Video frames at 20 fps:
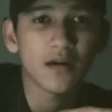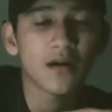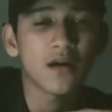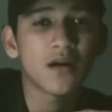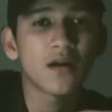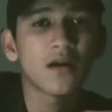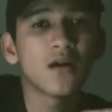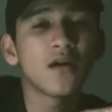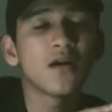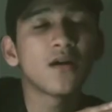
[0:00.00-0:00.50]

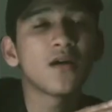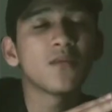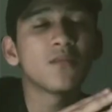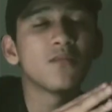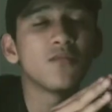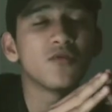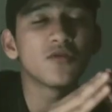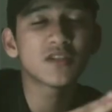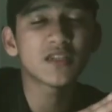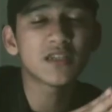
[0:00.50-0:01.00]
mostly
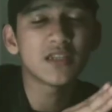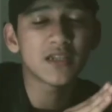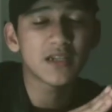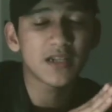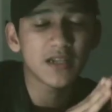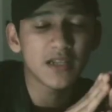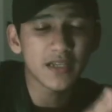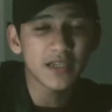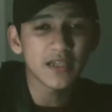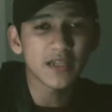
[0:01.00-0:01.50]
clean.
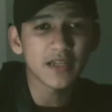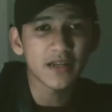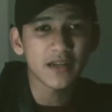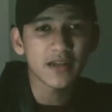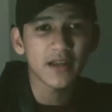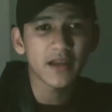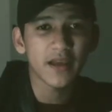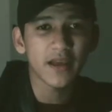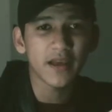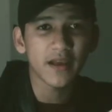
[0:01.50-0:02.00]

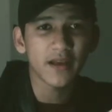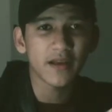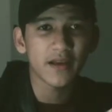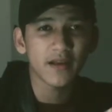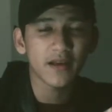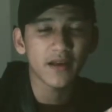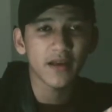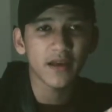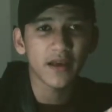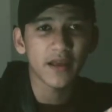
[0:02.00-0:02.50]

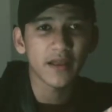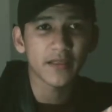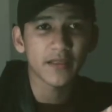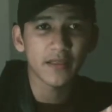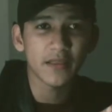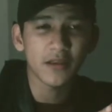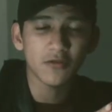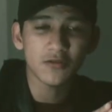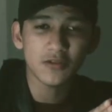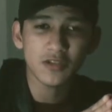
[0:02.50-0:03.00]
And they also
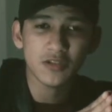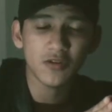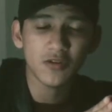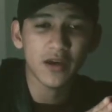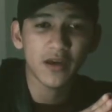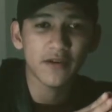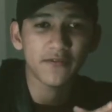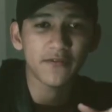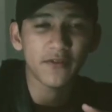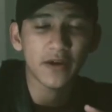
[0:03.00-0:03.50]
have air
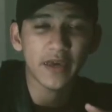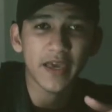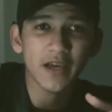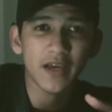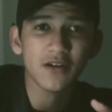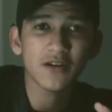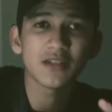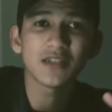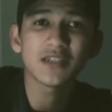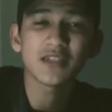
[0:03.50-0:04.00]

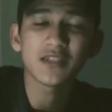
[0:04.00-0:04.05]
conditioner